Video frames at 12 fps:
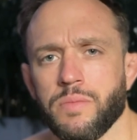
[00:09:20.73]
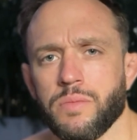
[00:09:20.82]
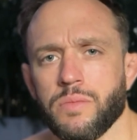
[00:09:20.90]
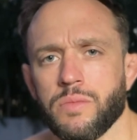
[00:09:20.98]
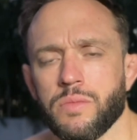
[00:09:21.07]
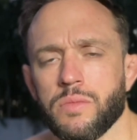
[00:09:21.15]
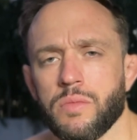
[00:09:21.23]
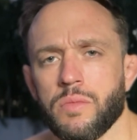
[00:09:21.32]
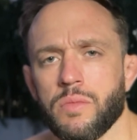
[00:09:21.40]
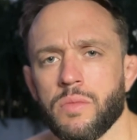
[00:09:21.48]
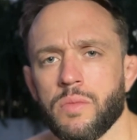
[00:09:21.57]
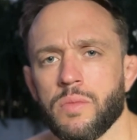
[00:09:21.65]

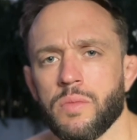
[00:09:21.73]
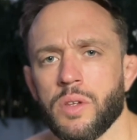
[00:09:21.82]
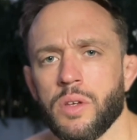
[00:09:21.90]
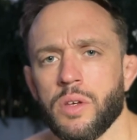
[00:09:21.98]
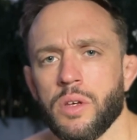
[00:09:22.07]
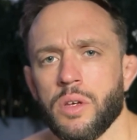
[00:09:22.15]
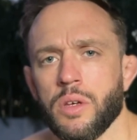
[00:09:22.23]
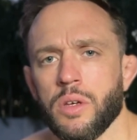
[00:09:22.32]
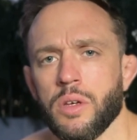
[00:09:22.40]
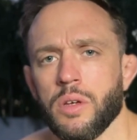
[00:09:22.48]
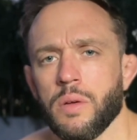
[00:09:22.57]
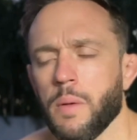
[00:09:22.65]

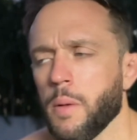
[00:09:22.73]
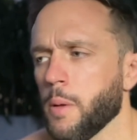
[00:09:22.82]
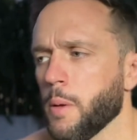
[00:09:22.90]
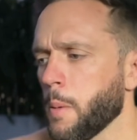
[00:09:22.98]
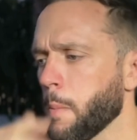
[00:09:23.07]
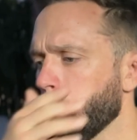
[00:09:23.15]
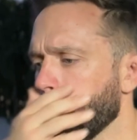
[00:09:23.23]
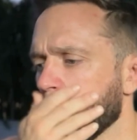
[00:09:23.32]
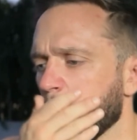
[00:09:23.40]
No one is speaking in this clip.